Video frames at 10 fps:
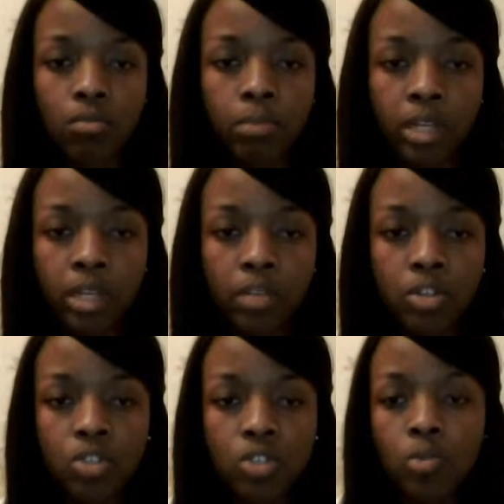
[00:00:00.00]
my
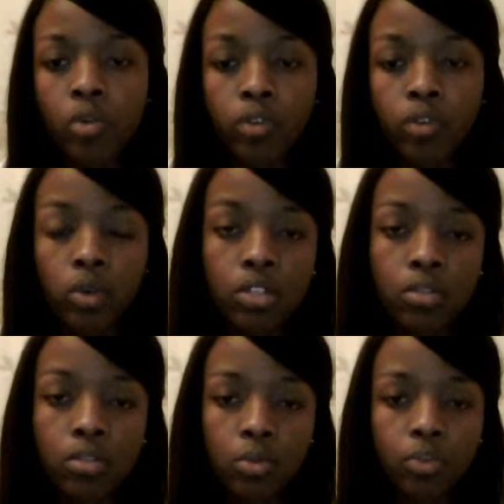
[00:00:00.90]
images were more
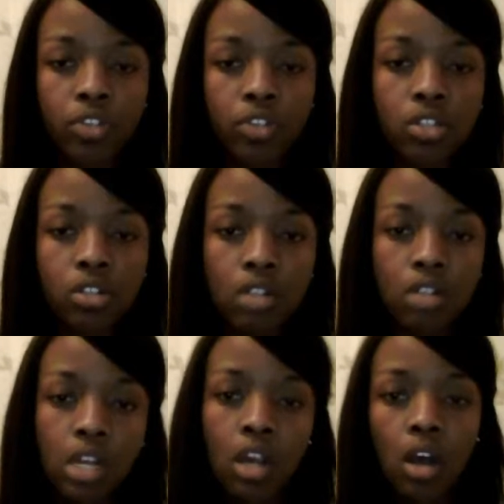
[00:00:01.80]
focused and more professional.